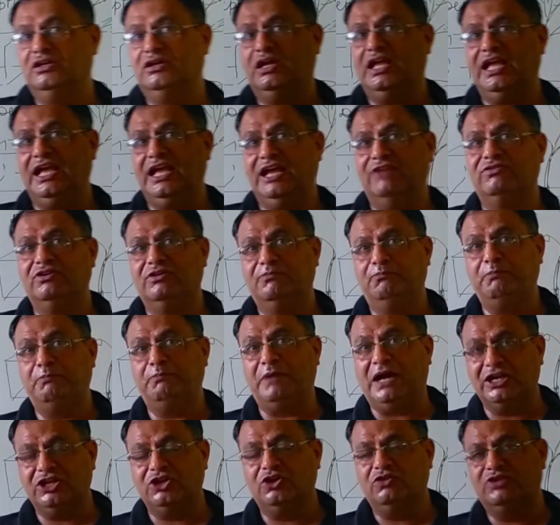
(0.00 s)
have a
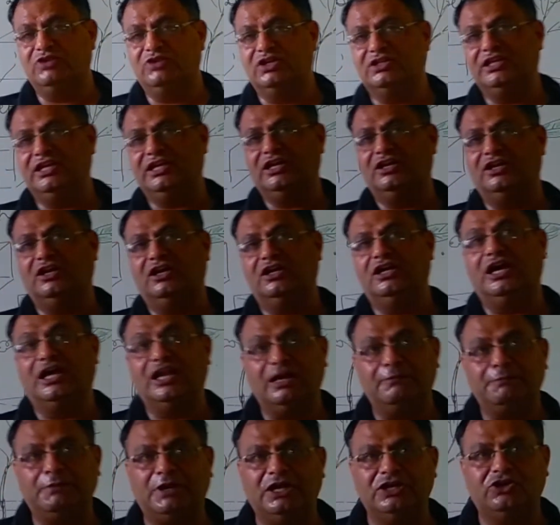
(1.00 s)
party over there, a
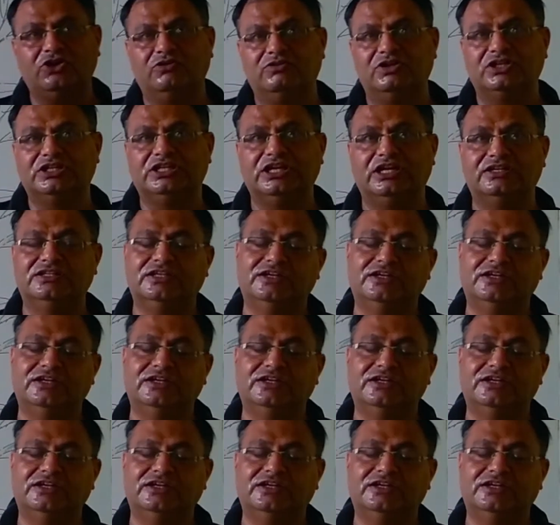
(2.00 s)
gala party over there.